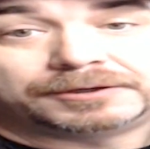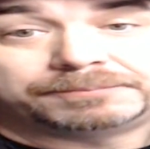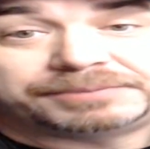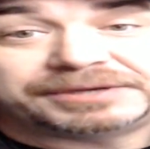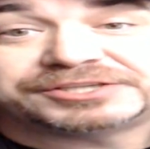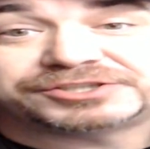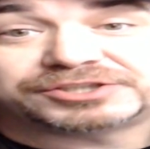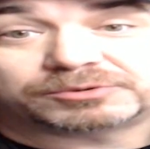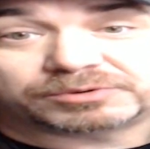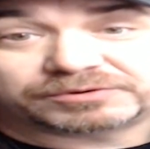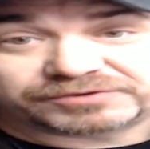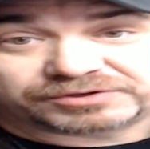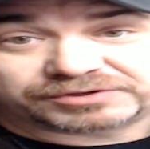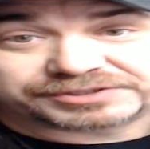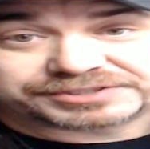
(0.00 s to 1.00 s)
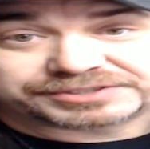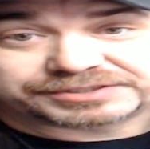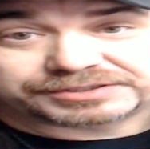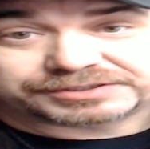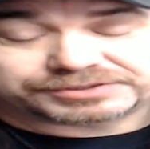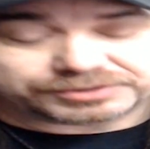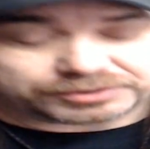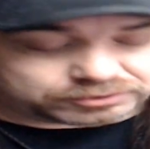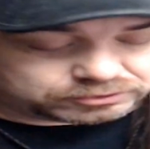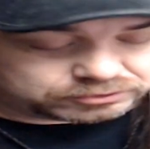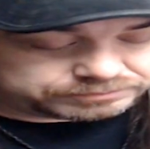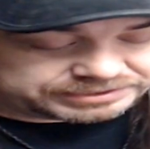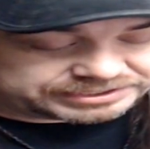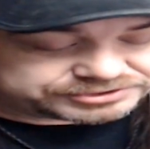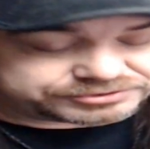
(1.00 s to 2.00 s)
Pins are reversed. So
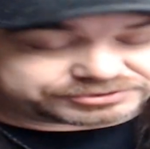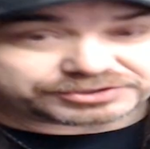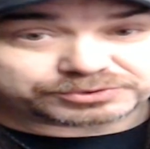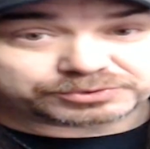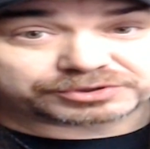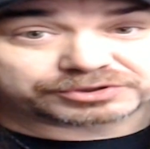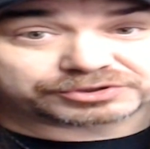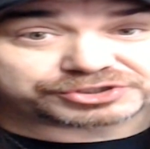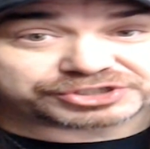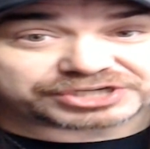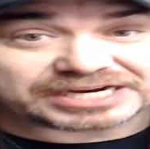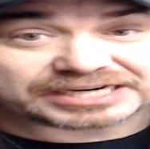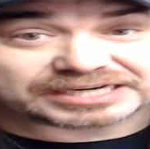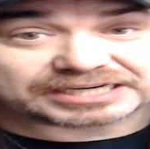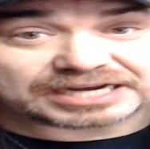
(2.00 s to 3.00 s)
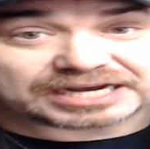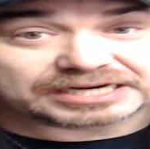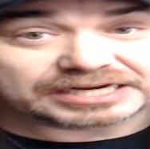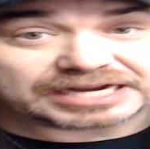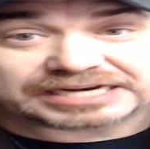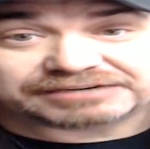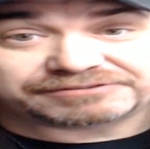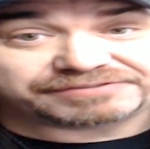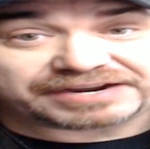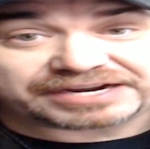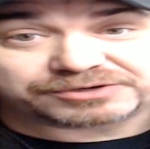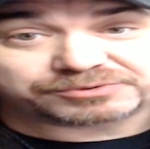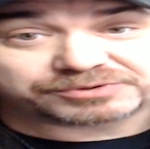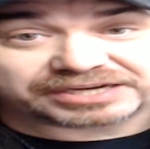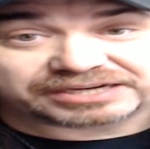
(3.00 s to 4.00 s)
make sure you do a good check on any fan
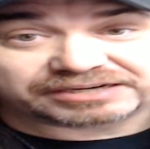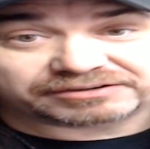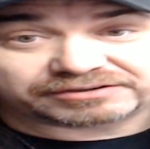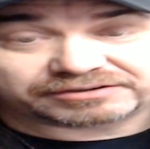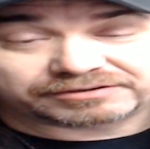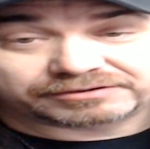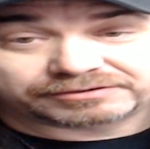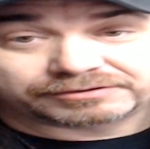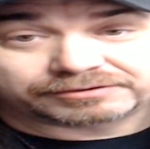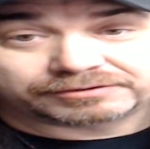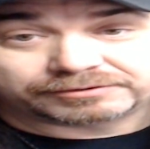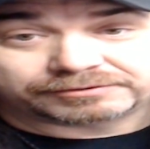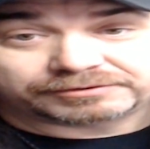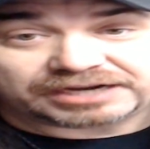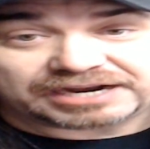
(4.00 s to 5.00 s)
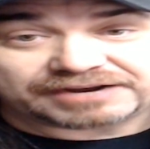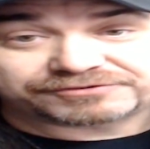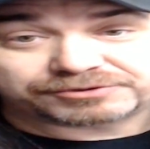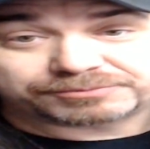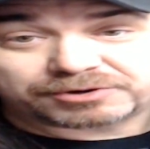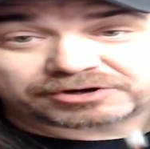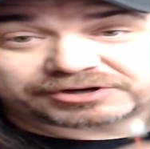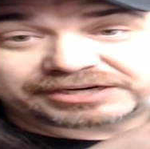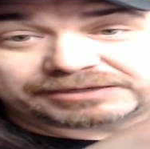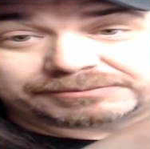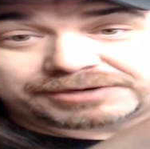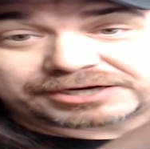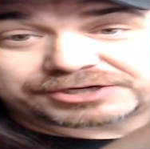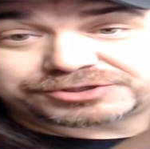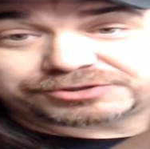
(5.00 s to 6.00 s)
you get aftermarket, and
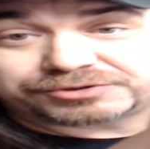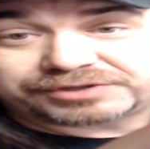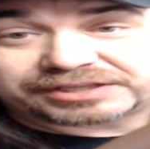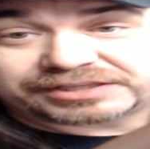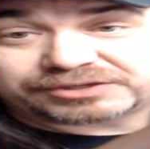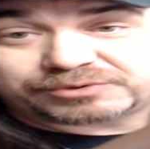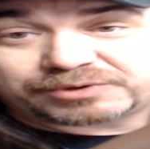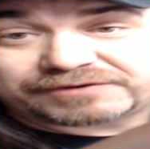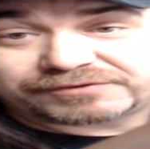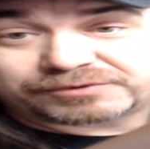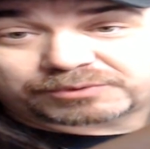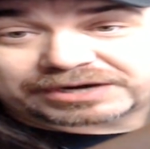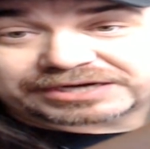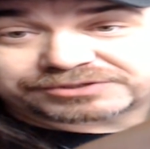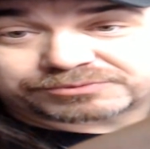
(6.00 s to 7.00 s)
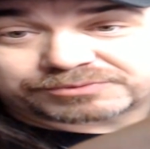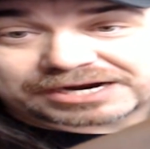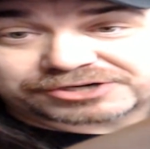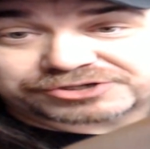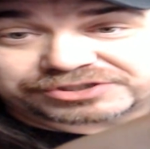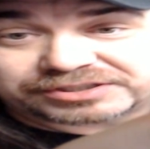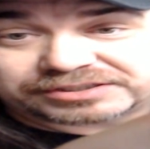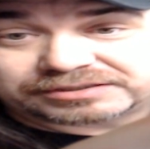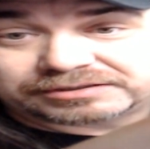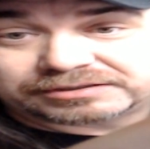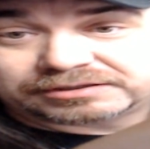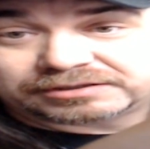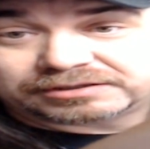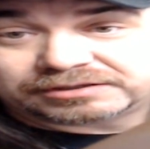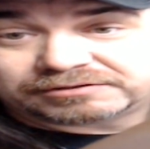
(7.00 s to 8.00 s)
make sure that you have the right direction
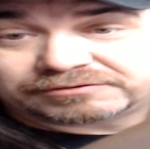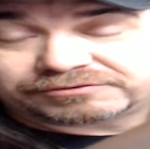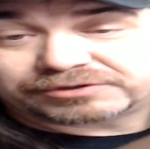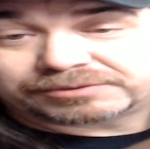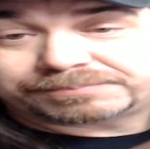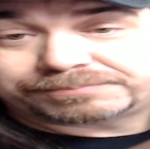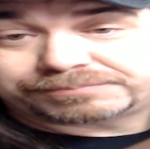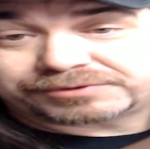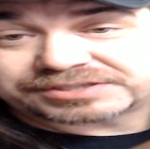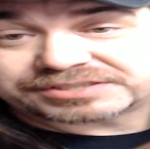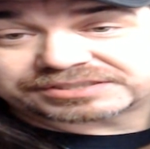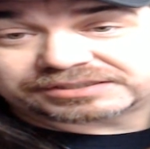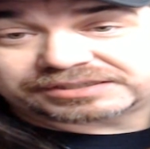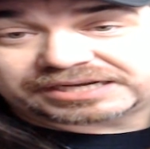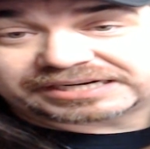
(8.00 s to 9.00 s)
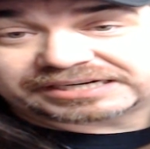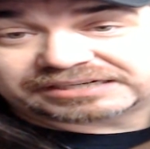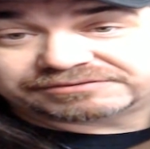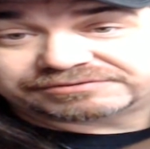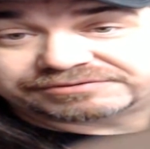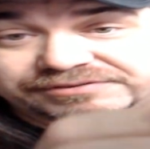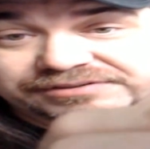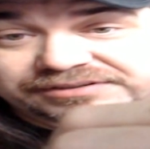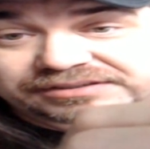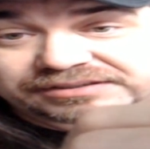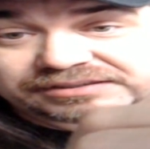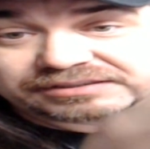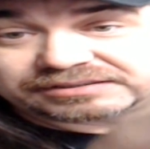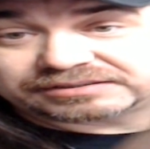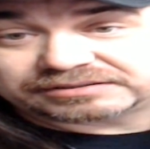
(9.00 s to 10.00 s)
for the plus and negative,
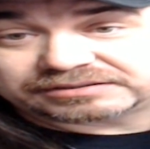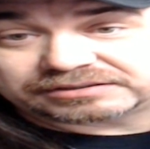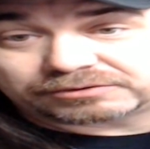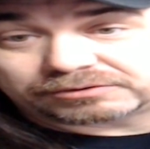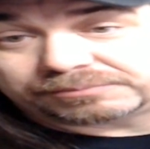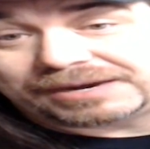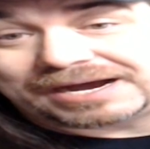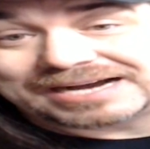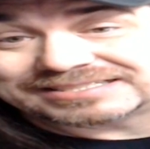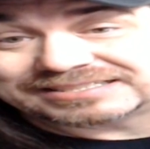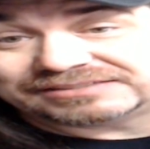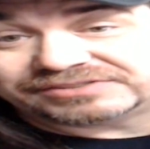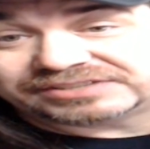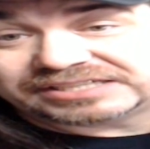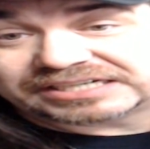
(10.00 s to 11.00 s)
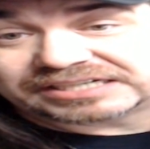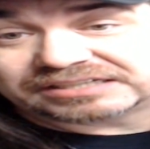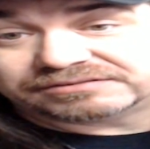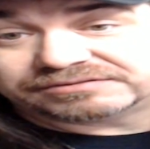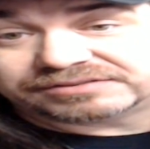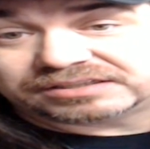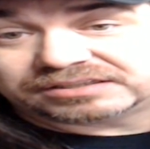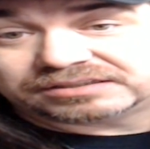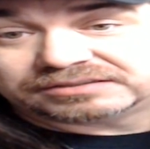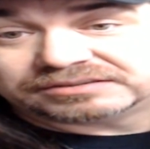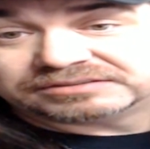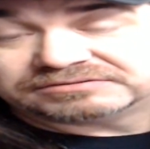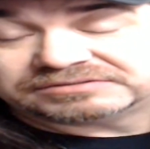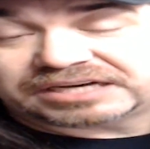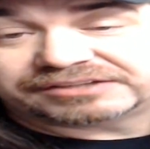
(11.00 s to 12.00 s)
or positive and negative,
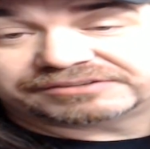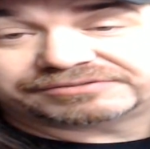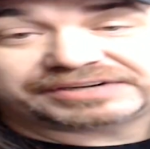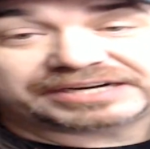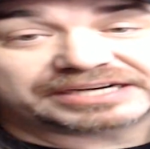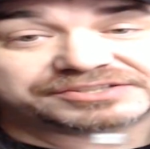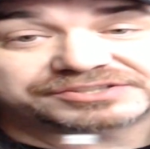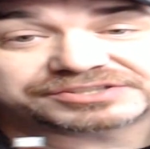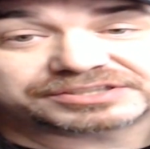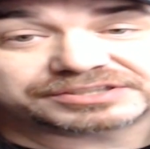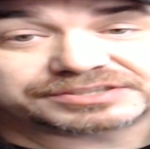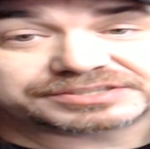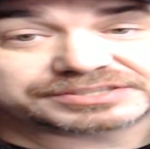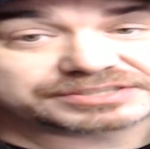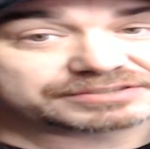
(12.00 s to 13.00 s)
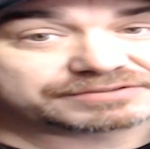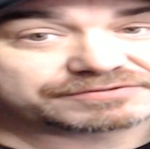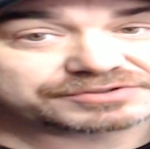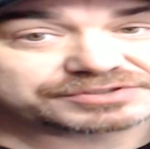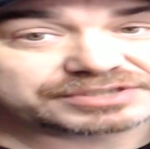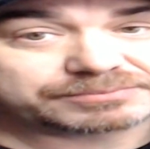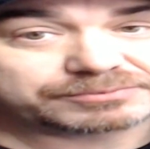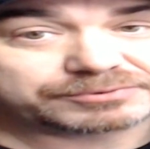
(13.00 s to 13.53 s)
on the fans, because for some